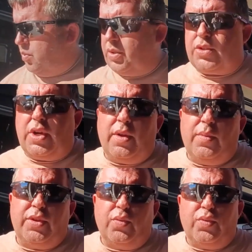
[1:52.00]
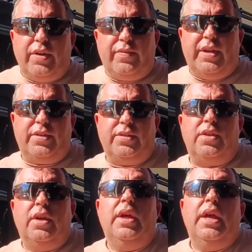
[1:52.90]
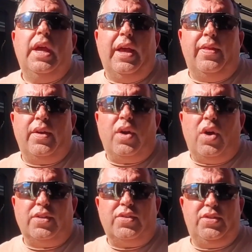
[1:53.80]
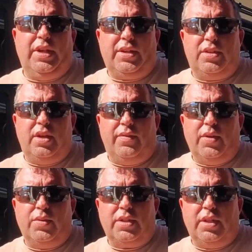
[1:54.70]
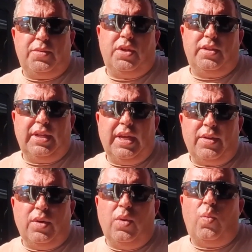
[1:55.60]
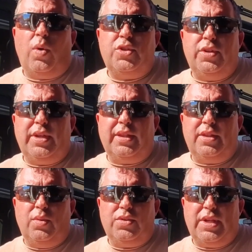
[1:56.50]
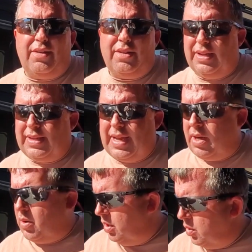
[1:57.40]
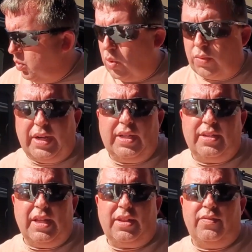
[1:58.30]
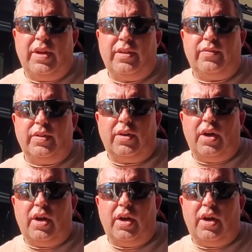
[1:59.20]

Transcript: We're starting with the rear fenders, and there are six of those clips altogether. Once you get those out, now we're ready to take the fender flare